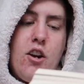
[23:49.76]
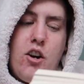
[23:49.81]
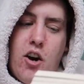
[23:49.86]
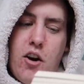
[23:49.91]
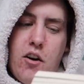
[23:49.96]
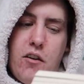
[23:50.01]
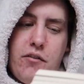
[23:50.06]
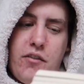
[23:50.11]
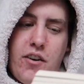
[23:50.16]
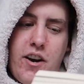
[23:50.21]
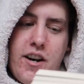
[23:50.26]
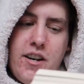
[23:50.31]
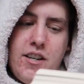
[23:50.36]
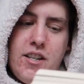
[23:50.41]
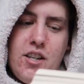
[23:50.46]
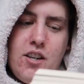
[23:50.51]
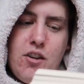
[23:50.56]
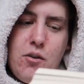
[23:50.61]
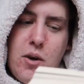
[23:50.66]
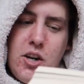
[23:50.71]

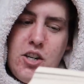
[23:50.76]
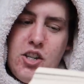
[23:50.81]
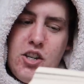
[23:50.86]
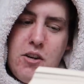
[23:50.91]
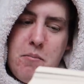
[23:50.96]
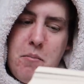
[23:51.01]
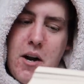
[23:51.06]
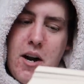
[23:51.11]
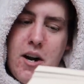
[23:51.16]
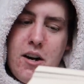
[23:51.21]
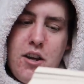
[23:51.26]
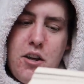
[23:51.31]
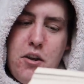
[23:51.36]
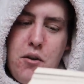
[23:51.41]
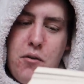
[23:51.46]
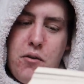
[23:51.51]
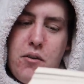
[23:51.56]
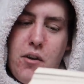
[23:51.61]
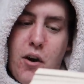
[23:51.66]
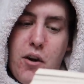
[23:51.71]
girlfriend question mark
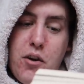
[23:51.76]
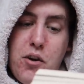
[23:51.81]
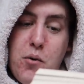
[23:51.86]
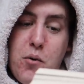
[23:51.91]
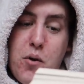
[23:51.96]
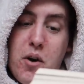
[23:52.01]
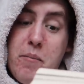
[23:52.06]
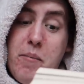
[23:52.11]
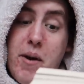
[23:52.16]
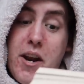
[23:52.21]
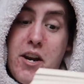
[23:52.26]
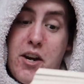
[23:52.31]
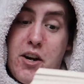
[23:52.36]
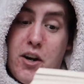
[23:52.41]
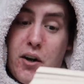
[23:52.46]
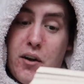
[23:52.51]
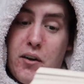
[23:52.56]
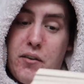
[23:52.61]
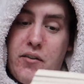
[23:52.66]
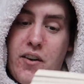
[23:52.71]
you thought you were my
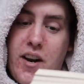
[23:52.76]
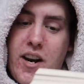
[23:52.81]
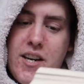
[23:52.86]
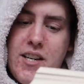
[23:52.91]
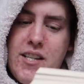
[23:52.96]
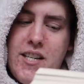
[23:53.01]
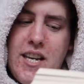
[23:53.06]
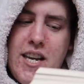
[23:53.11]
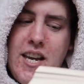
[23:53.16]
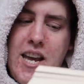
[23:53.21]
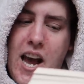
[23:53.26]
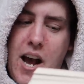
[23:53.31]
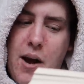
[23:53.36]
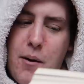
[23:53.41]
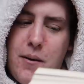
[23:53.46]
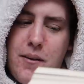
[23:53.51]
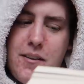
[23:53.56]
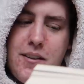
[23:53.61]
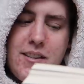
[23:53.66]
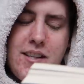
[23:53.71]
girlfriend he
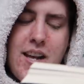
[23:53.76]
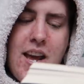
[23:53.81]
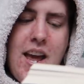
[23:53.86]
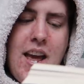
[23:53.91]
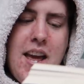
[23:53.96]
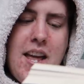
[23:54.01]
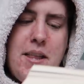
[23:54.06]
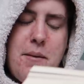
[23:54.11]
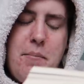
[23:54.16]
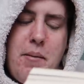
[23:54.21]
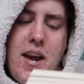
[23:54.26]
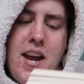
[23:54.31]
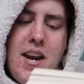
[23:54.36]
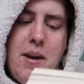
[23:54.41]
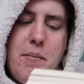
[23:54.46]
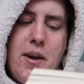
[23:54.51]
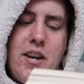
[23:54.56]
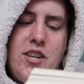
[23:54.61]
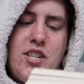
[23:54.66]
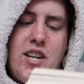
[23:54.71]
howls the pain
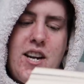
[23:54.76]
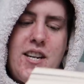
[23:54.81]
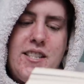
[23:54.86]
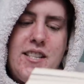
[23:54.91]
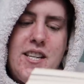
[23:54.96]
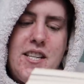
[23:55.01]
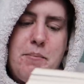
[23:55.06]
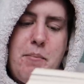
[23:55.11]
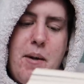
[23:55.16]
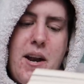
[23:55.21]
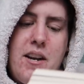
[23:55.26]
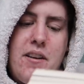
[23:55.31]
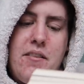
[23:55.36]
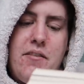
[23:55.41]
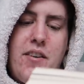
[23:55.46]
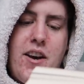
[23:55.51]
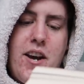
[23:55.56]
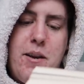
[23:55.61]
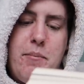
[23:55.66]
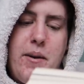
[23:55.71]
in my chest is
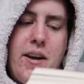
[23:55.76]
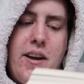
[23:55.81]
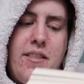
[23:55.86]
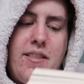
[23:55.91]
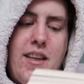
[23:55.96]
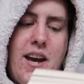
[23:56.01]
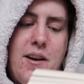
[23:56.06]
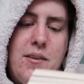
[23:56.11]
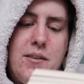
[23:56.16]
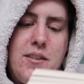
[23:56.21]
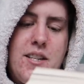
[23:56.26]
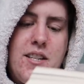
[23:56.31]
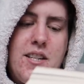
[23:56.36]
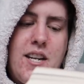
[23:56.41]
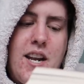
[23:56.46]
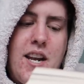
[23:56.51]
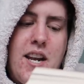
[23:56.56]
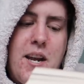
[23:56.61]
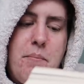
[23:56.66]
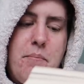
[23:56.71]
magnified by a thousand
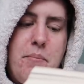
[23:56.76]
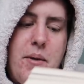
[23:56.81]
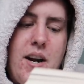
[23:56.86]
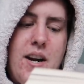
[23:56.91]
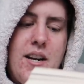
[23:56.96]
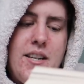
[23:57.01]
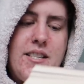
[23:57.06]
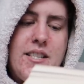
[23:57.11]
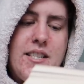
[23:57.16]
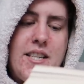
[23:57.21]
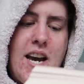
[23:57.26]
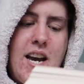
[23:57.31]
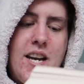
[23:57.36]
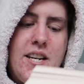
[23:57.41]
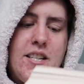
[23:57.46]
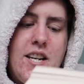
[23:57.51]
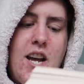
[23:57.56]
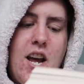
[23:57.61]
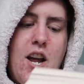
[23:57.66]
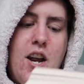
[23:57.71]
and i can barely
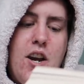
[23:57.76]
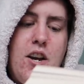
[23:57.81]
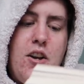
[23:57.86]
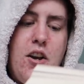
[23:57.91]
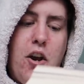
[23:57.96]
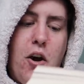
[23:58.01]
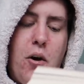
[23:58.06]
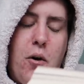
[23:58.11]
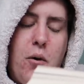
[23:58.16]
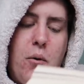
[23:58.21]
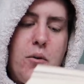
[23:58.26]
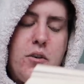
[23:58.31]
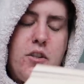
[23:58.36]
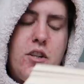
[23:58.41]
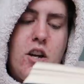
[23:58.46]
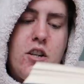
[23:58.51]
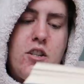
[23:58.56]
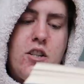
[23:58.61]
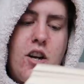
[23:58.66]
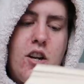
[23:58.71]
stand no
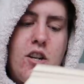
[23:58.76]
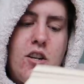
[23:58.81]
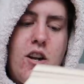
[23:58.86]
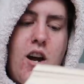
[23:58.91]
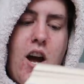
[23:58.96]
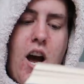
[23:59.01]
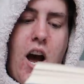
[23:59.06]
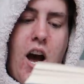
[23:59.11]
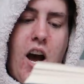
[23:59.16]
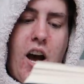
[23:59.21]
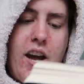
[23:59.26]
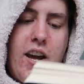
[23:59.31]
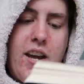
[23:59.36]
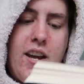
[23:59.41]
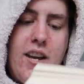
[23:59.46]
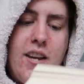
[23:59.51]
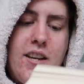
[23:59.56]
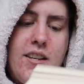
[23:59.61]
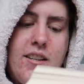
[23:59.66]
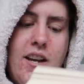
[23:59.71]
dot dot
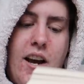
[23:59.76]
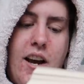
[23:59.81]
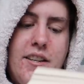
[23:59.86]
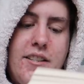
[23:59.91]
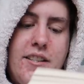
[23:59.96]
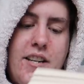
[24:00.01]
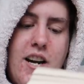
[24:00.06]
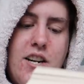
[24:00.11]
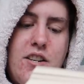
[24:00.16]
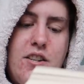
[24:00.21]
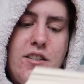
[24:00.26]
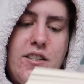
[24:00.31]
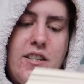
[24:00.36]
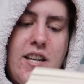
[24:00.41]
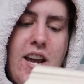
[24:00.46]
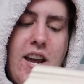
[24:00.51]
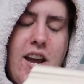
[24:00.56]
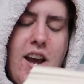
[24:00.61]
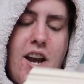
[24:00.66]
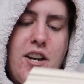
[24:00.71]
I, I start to
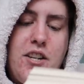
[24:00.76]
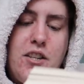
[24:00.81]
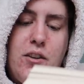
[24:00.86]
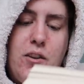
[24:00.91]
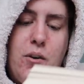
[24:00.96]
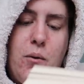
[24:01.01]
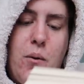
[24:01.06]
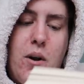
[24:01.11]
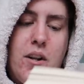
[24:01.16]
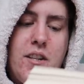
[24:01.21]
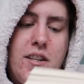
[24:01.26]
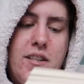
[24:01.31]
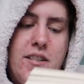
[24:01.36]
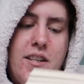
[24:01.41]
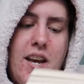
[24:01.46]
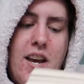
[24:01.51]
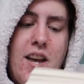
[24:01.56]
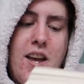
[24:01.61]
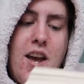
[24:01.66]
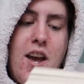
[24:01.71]
say, I don't know what to
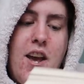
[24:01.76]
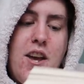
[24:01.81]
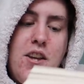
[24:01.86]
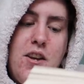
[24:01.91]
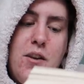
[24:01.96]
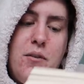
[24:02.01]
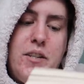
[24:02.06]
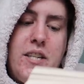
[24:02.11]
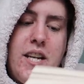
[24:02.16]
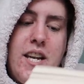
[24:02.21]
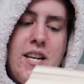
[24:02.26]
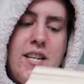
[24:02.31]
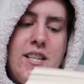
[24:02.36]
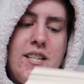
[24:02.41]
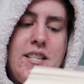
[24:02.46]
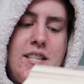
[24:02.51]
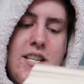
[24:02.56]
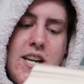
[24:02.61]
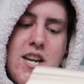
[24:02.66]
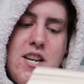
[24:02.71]
say. You
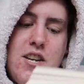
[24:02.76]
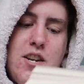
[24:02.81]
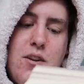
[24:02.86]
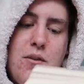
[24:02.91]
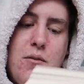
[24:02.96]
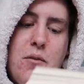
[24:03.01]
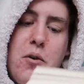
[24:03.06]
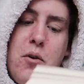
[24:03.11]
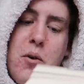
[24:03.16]
did, didn't you?